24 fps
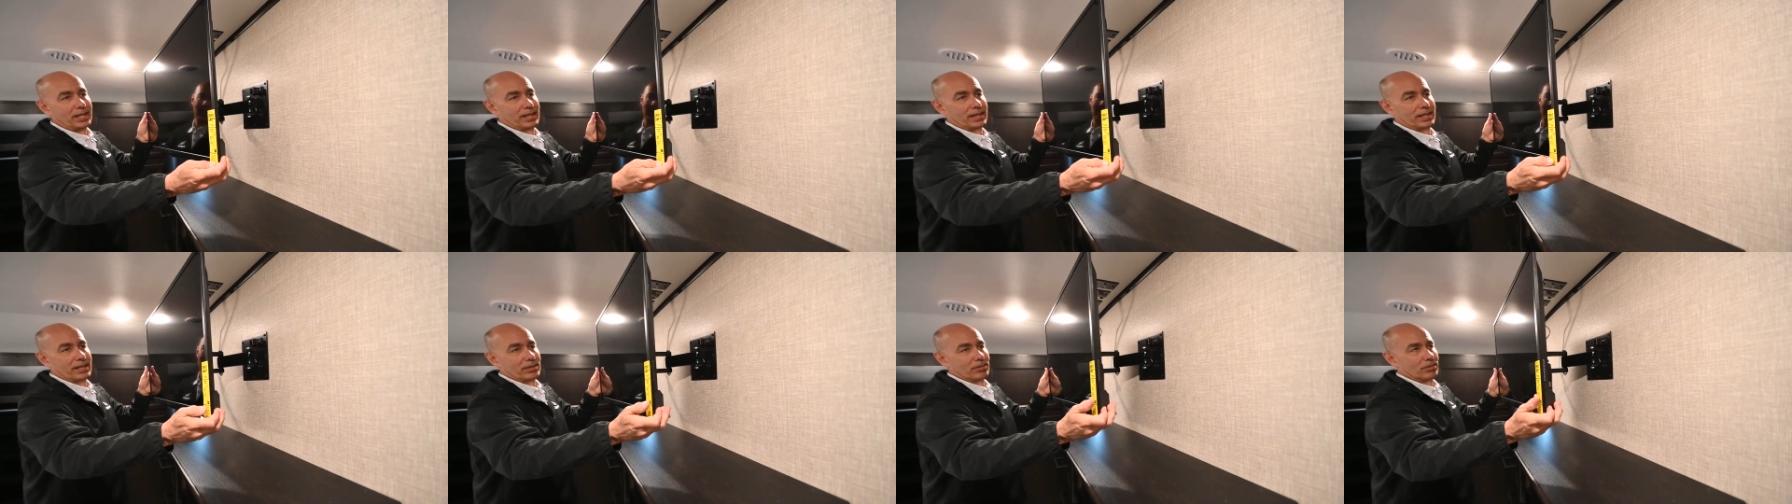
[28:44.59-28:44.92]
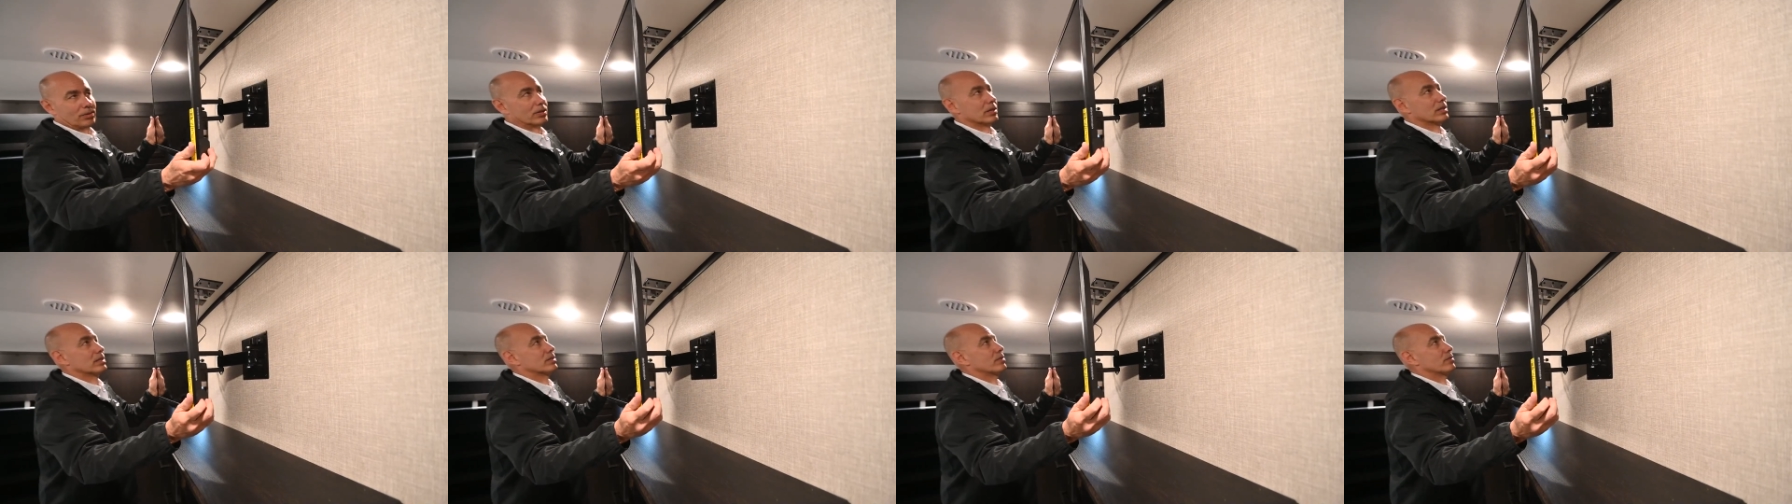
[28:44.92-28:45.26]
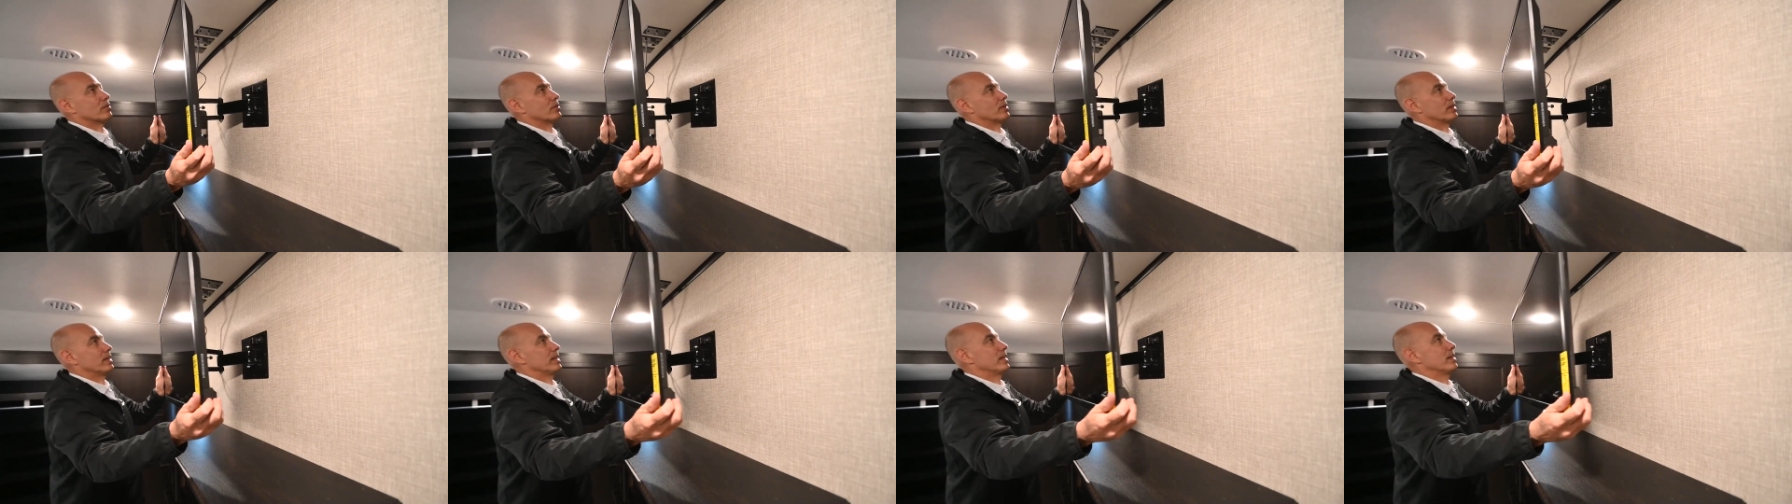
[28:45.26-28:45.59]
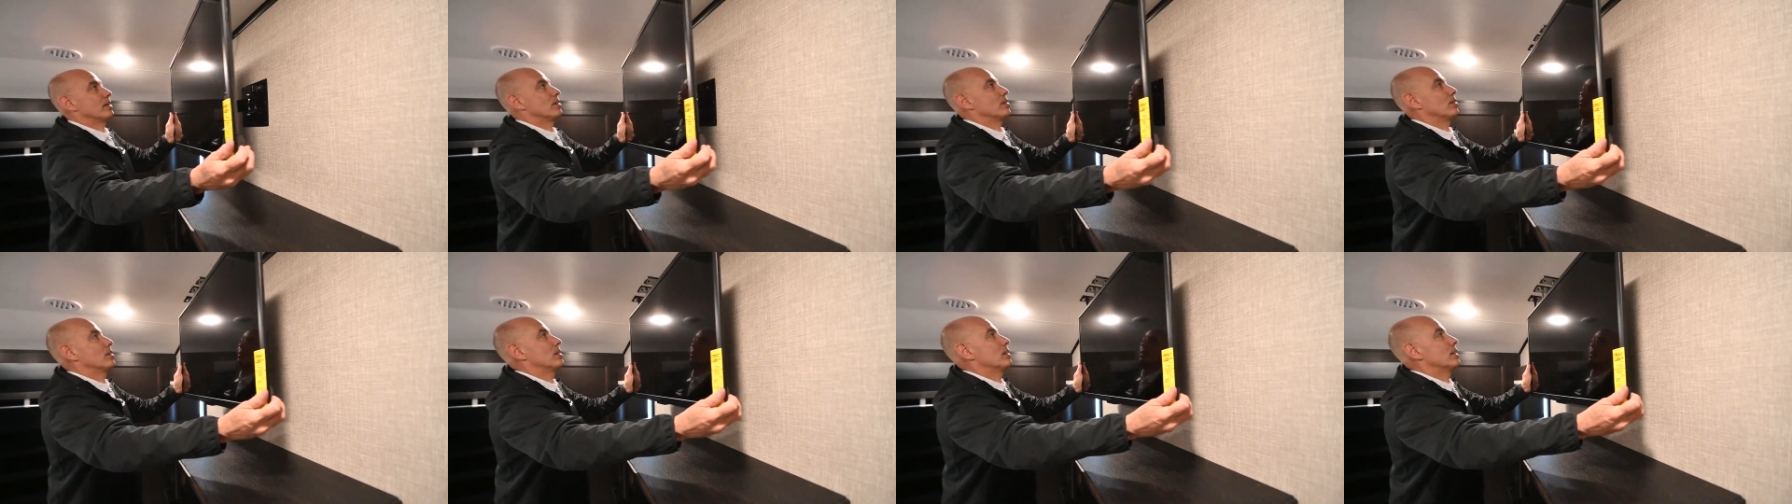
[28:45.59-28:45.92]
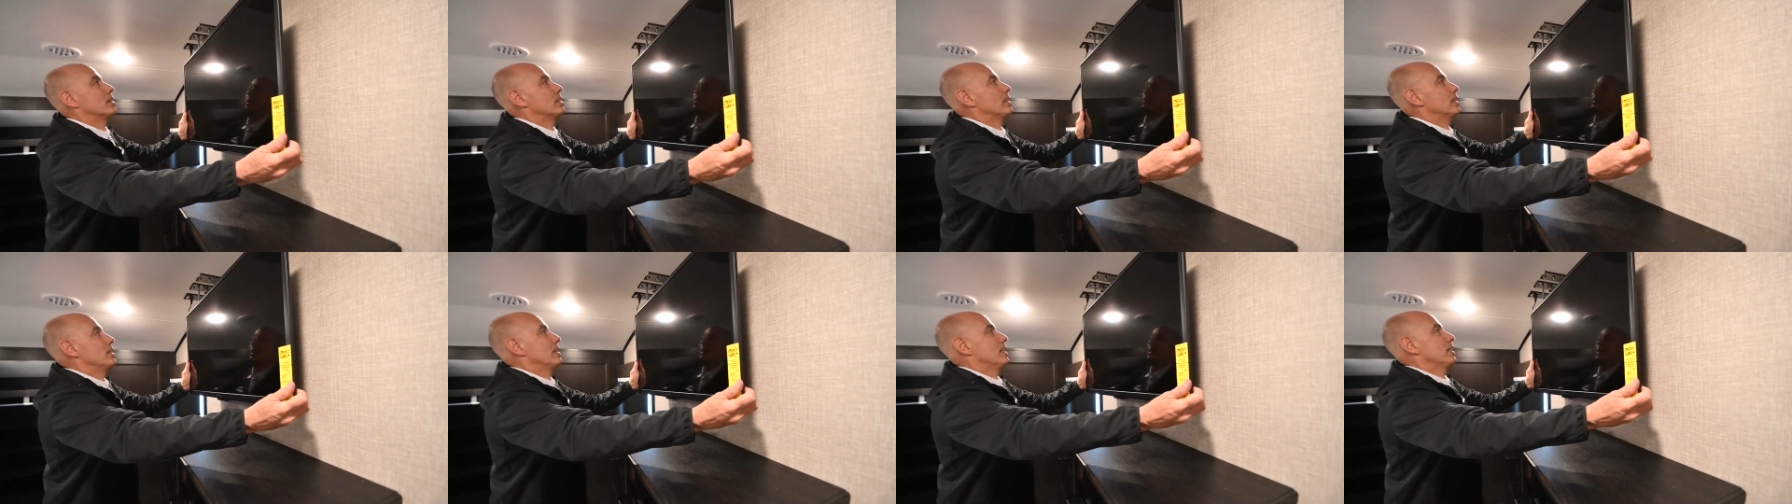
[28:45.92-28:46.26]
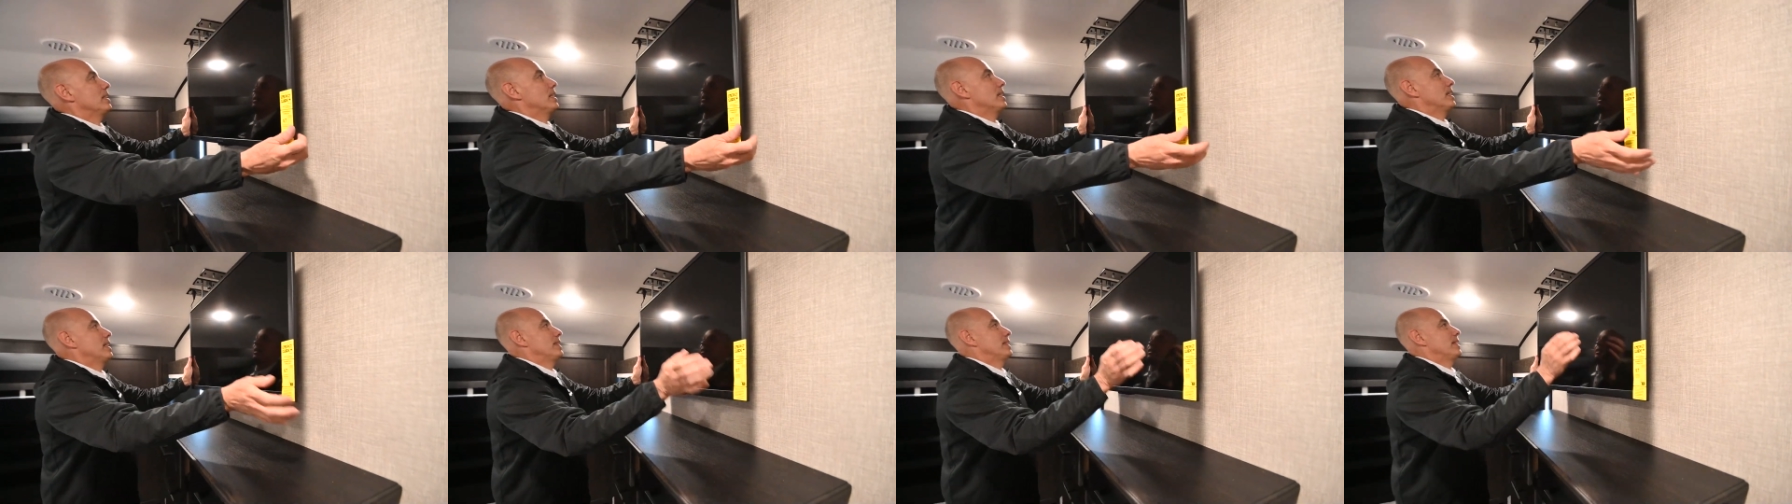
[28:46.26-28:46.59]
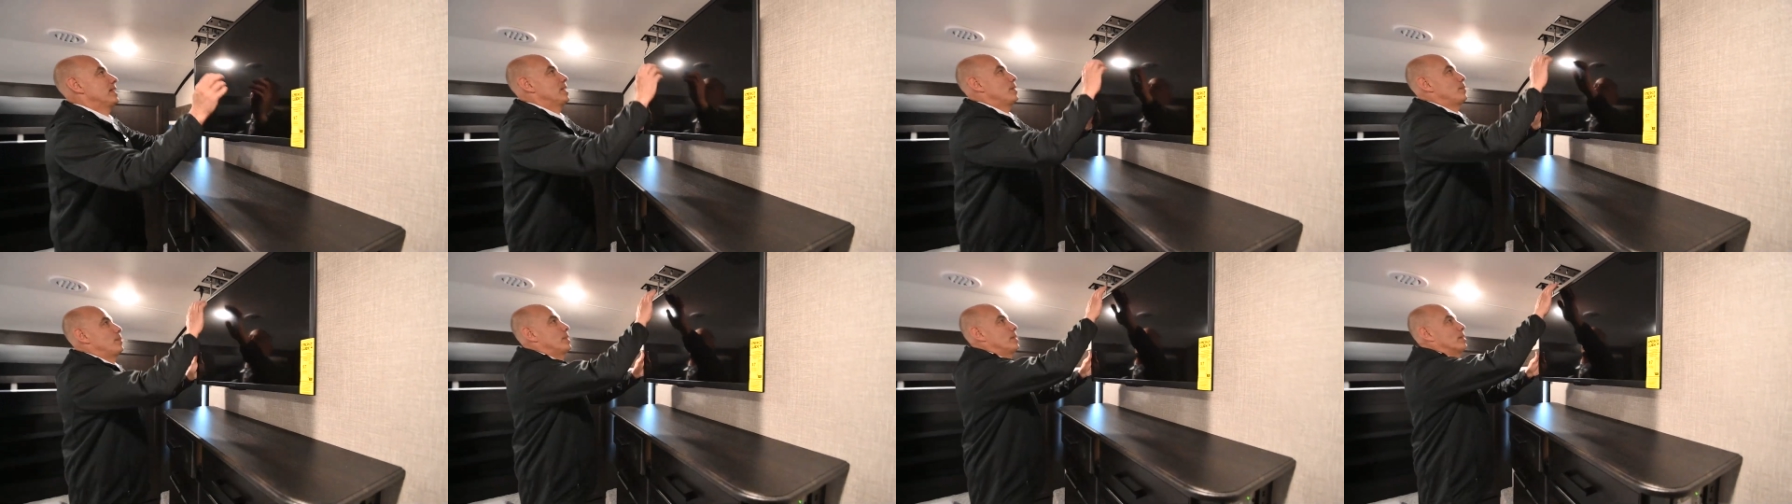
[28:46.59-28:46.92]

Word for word: that works for you. And then up